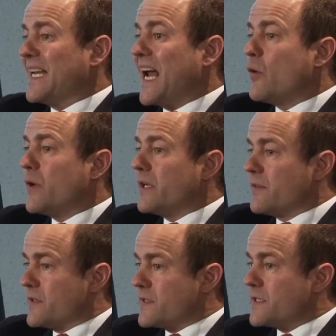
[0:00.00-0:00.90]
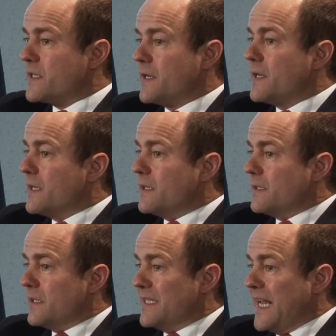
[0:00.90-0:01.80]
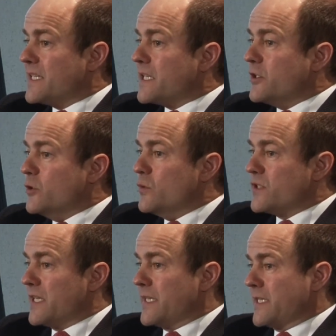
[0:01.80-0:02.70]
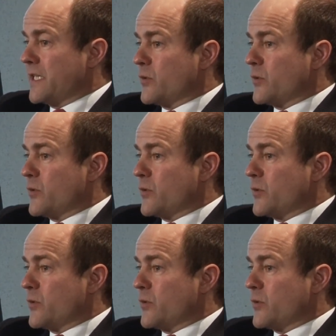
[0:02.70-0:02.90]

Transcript: allowing this uh, data use and data